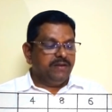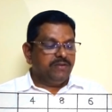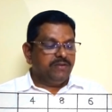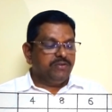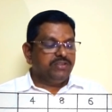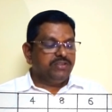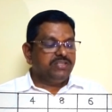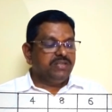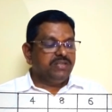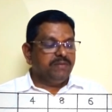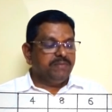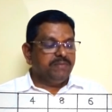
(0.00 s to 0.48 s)

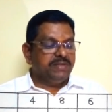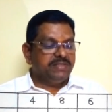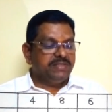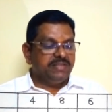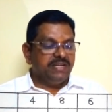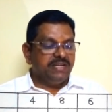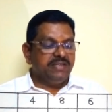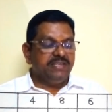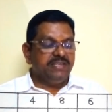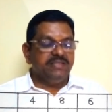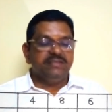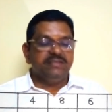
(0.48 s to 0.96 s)
Question number
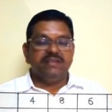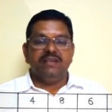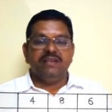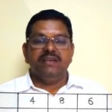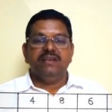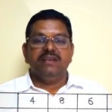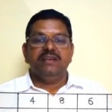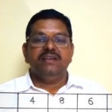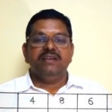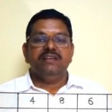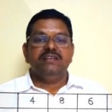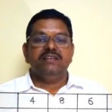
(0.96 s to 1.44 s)

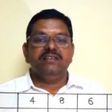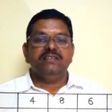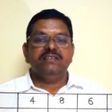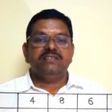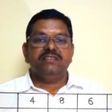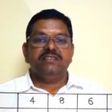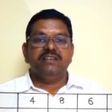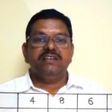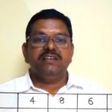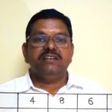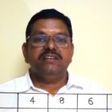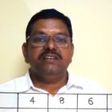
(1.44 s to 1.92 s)
33, it
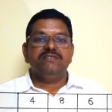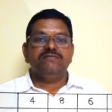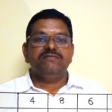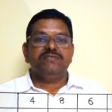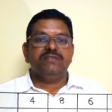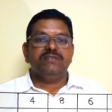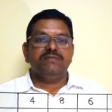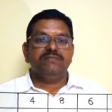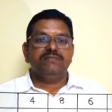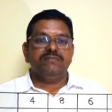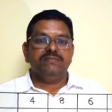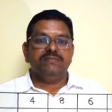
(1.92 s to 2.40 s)
is taken
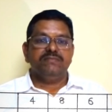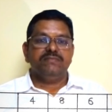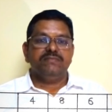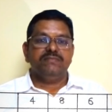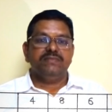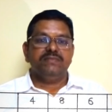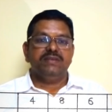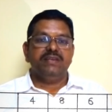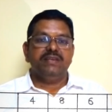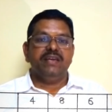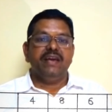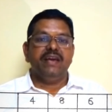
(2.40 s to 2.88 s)
from
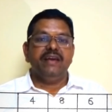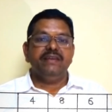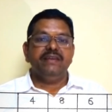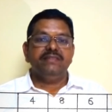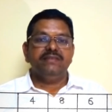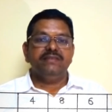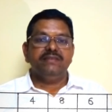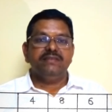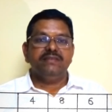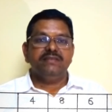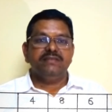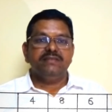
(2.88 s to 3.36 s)

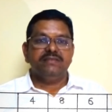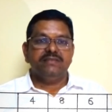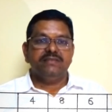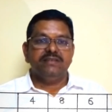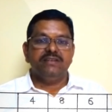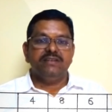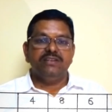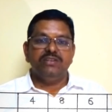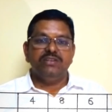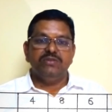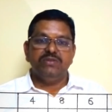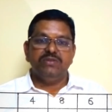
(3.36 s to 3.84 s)
either
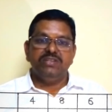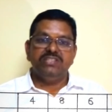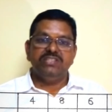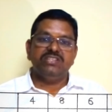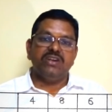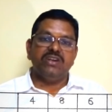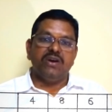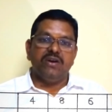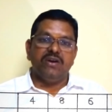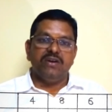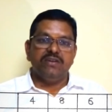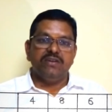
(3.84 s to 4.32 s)
third
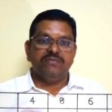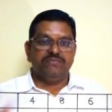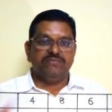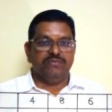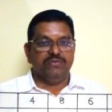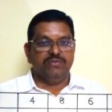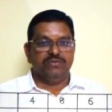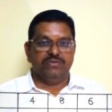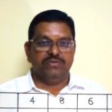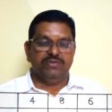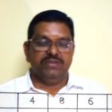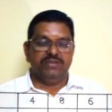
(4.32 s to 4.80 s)
unit or
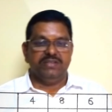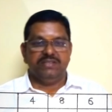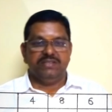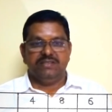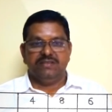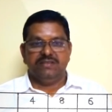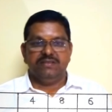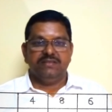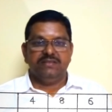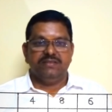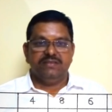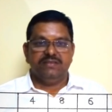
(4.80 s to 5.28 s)
fourth
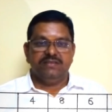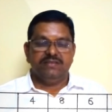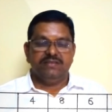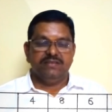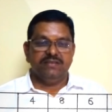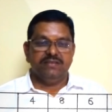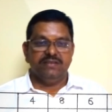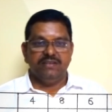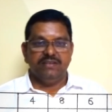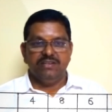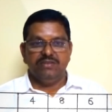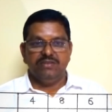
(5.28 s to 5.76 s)
unit.
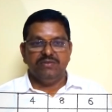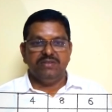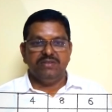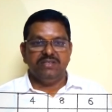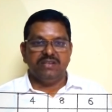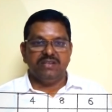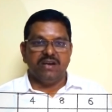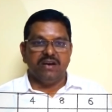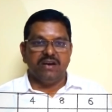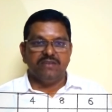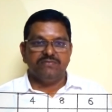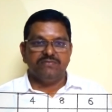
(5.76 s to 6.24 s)
Third
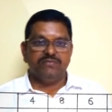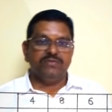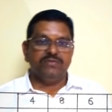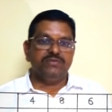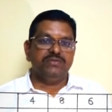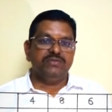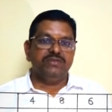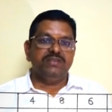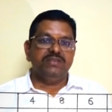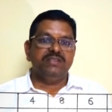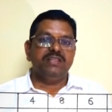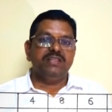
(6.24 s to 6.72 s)
unit or
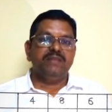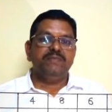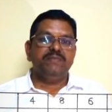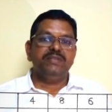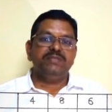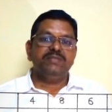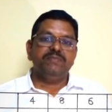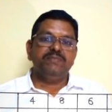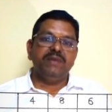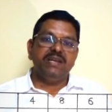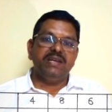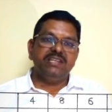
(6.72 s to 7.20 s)
fourth unit, that
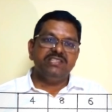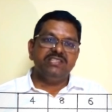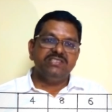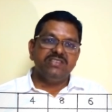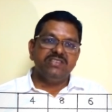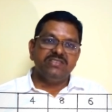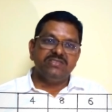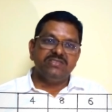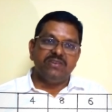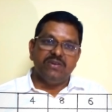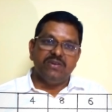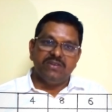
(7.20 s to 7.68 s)
means
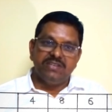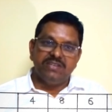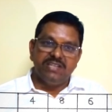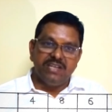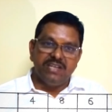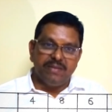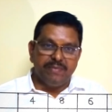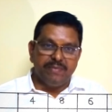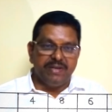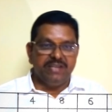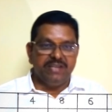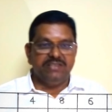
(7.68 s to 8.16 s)
matrices or
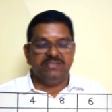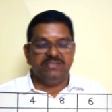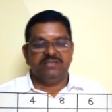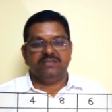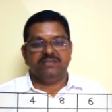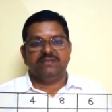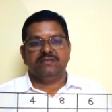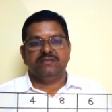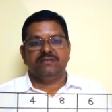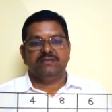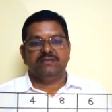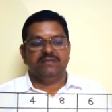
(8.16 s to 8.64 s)

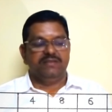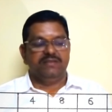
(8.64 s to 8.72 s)
determinants.